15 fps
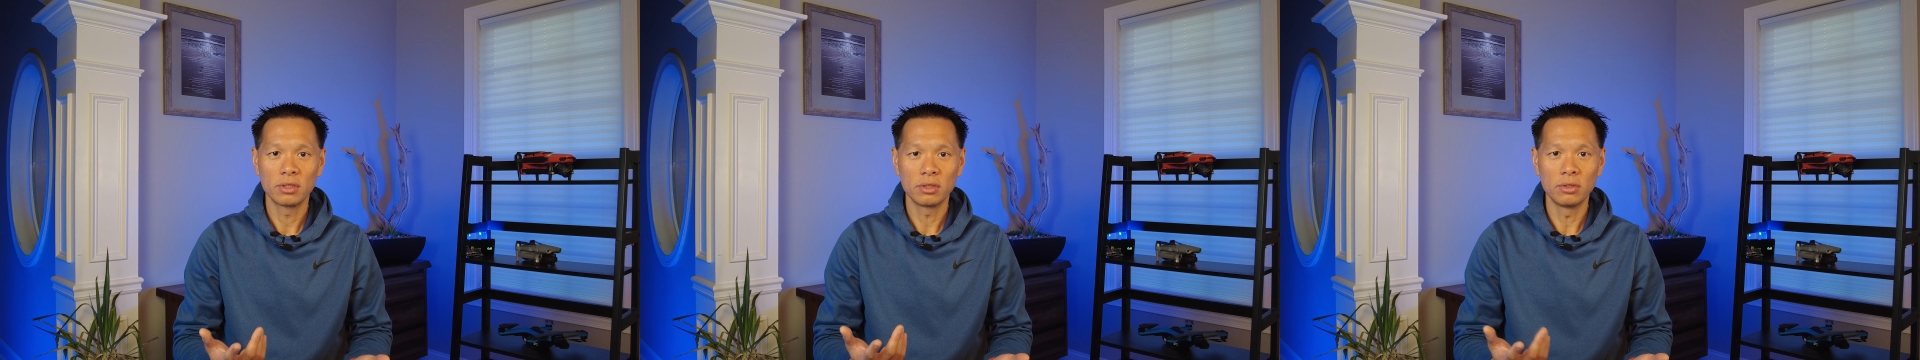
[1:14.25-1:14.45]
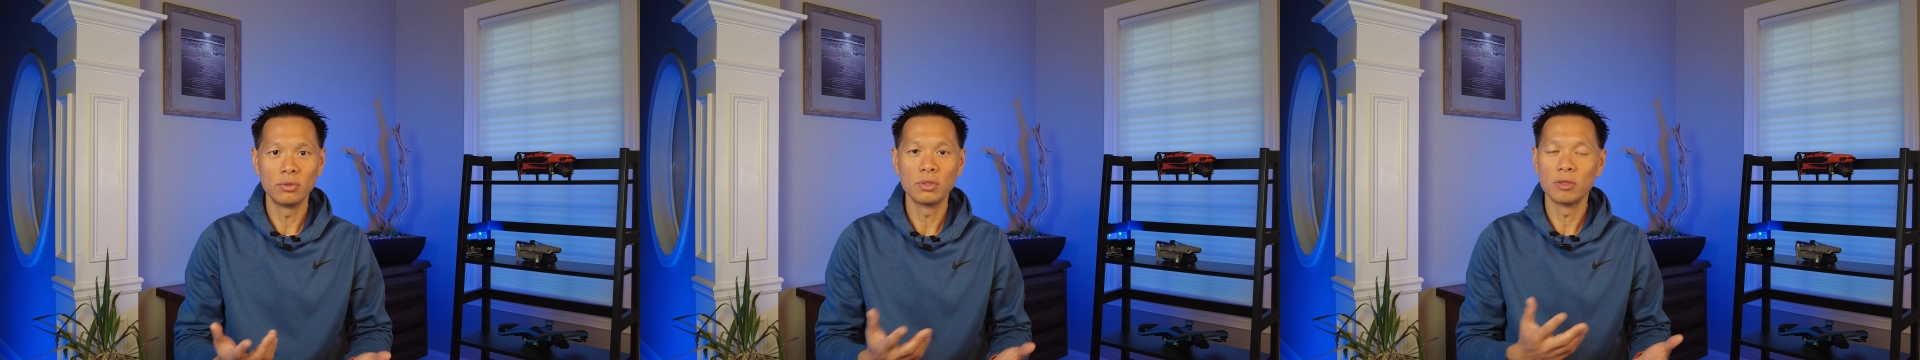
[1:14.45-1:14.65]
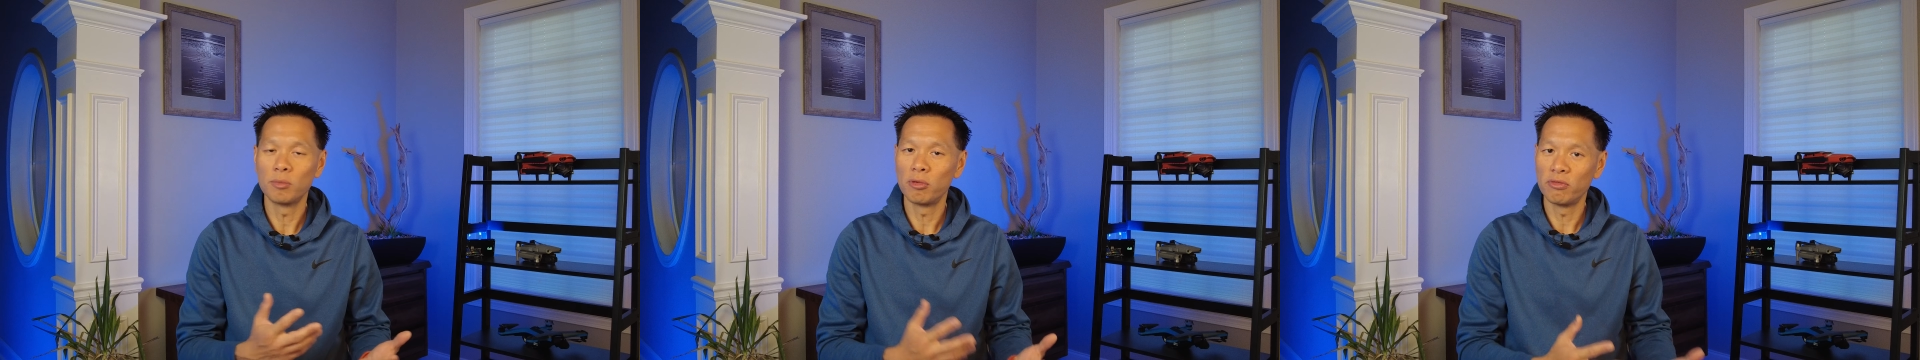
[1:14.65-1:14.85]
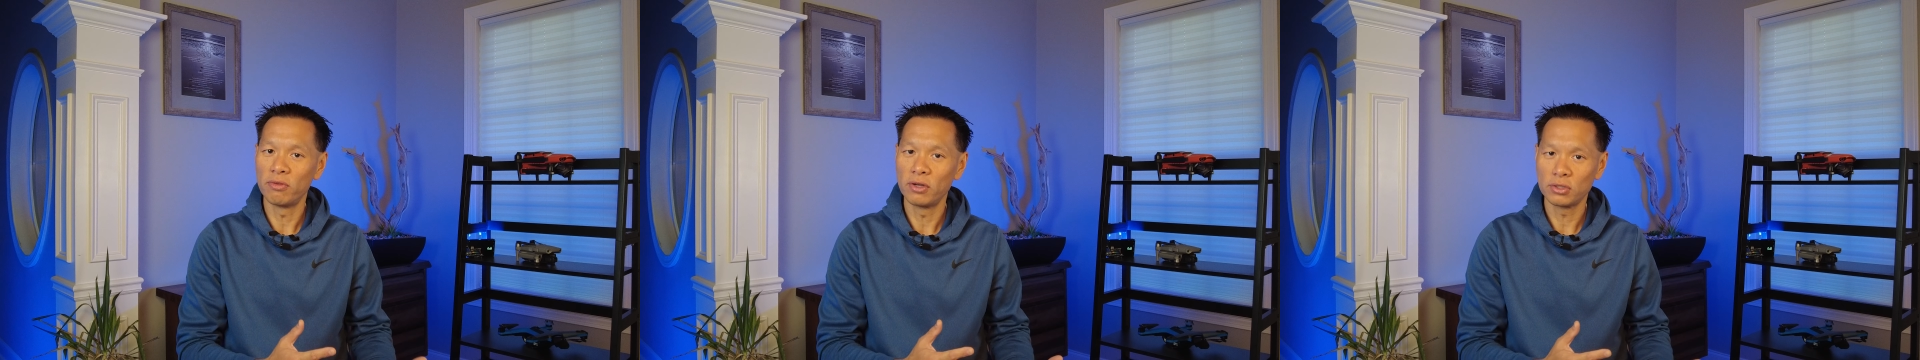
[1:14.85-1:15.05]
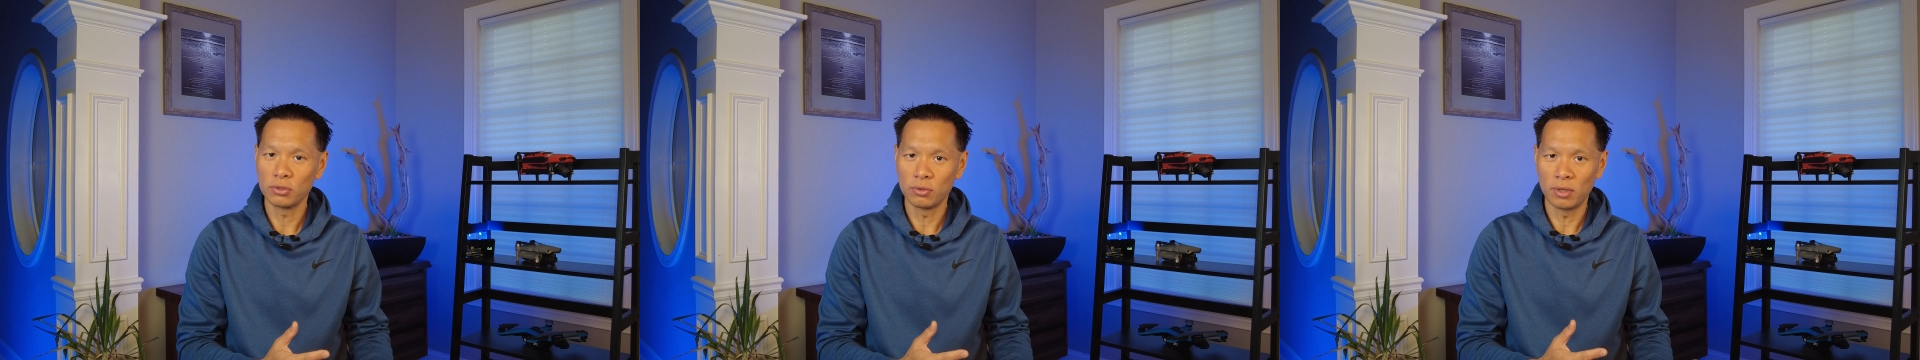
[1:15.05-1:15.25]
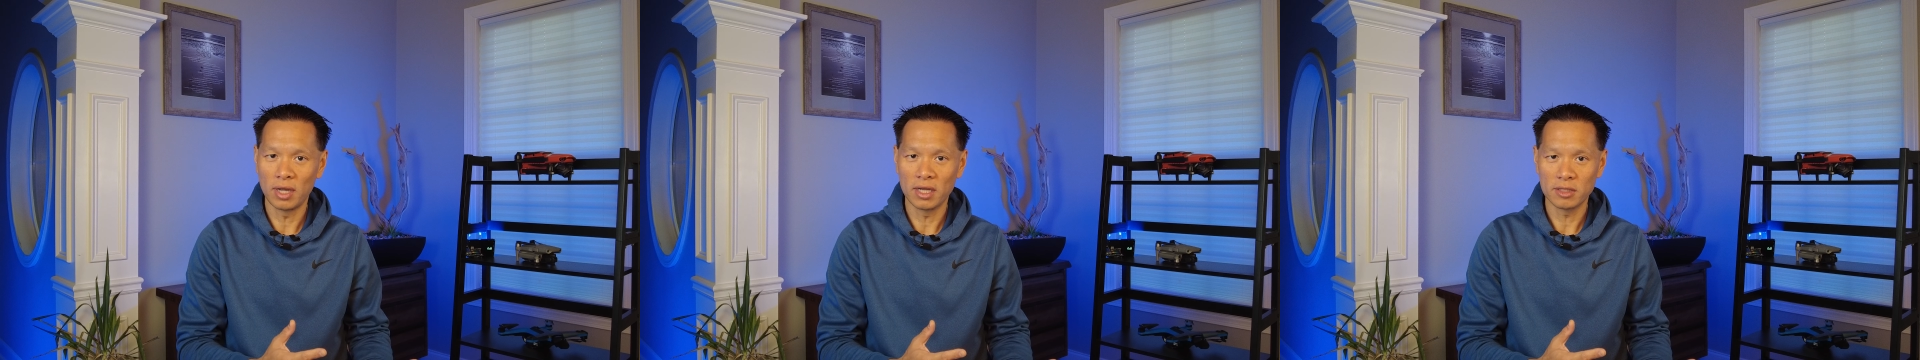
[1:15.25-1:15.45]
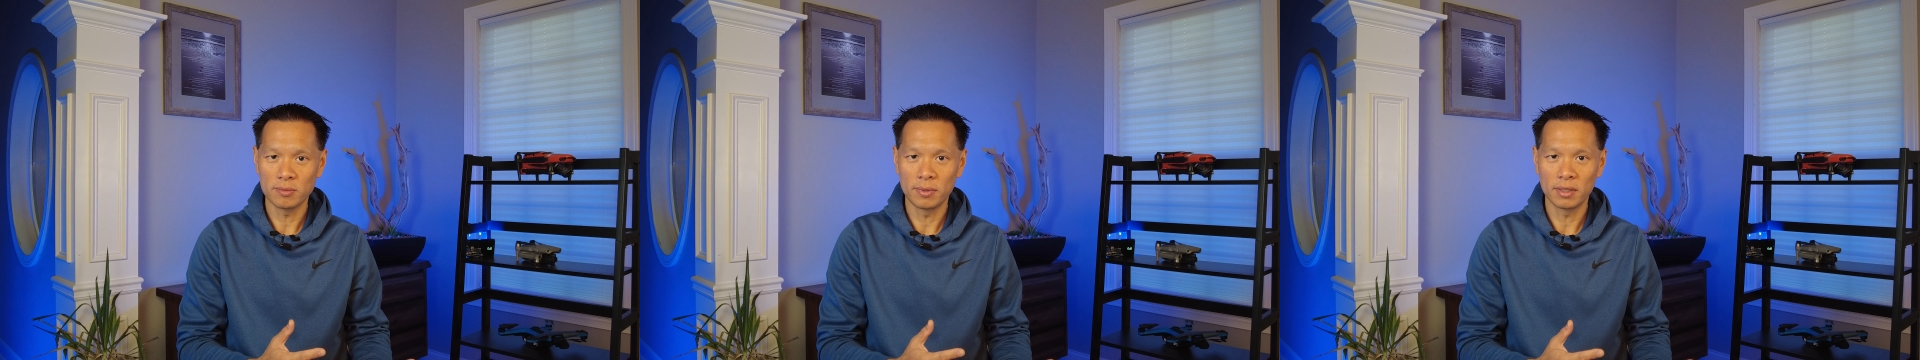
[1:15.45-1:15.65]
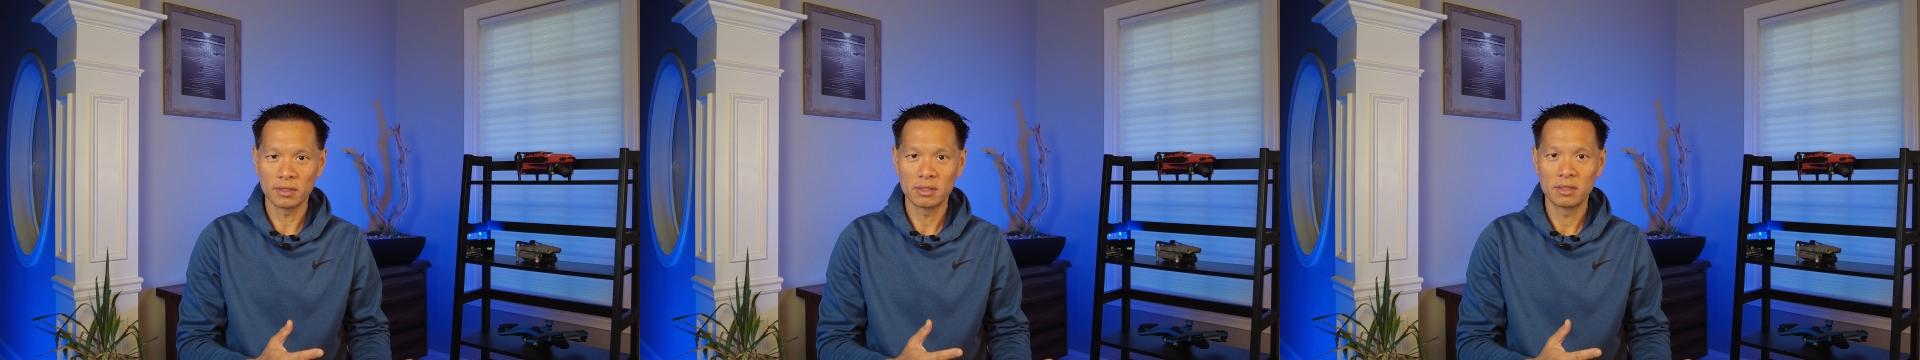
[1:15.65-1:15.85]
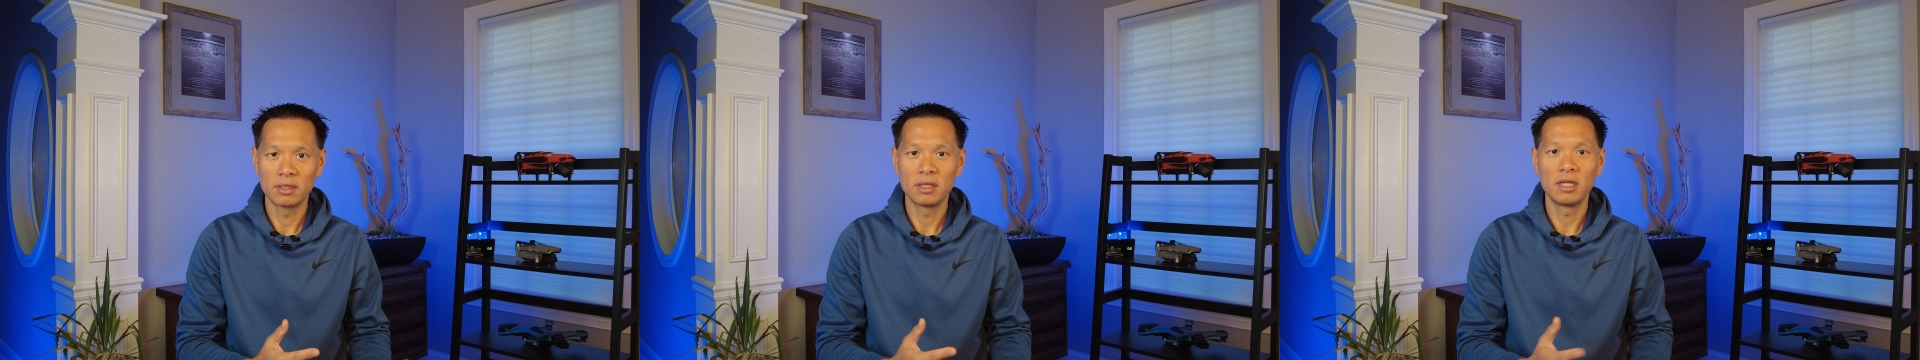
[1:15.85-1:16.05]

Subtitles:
used in a professional aspect